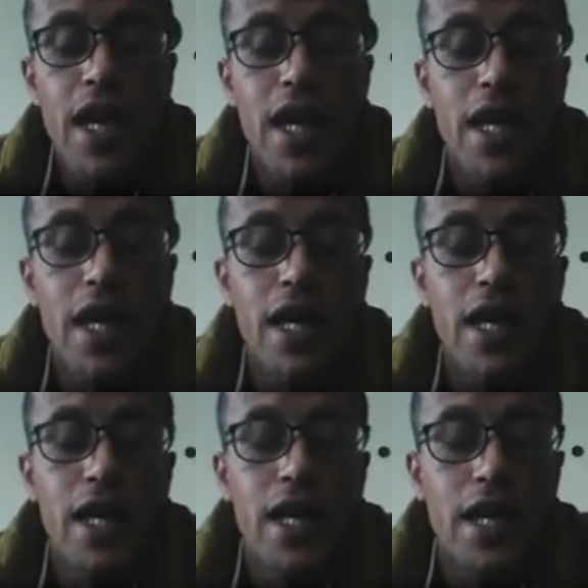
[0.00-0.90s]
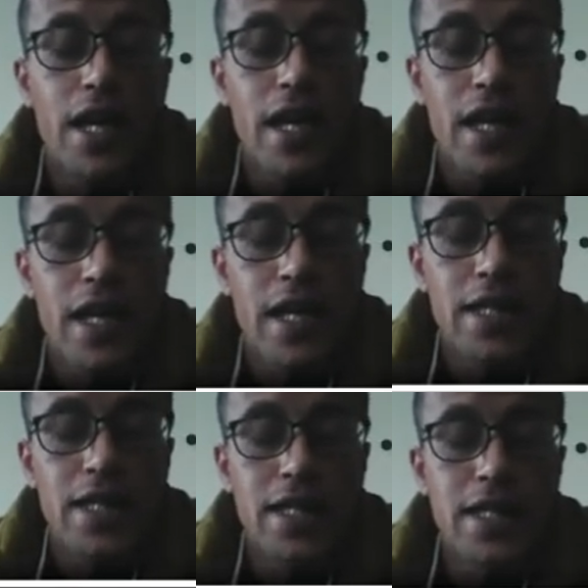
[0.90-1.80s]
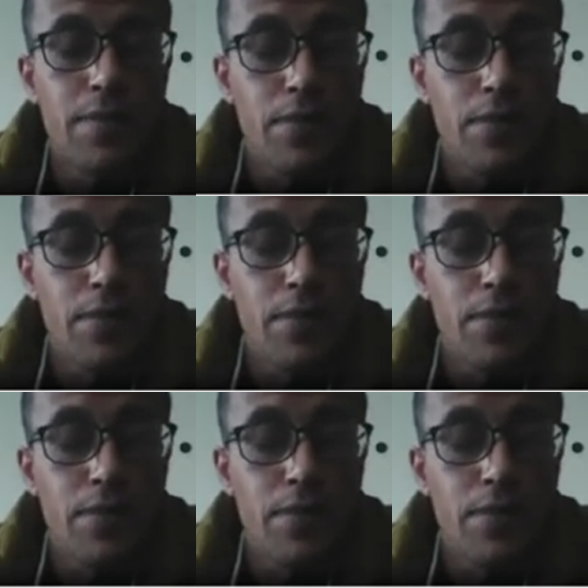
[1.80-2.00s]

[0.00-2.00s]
a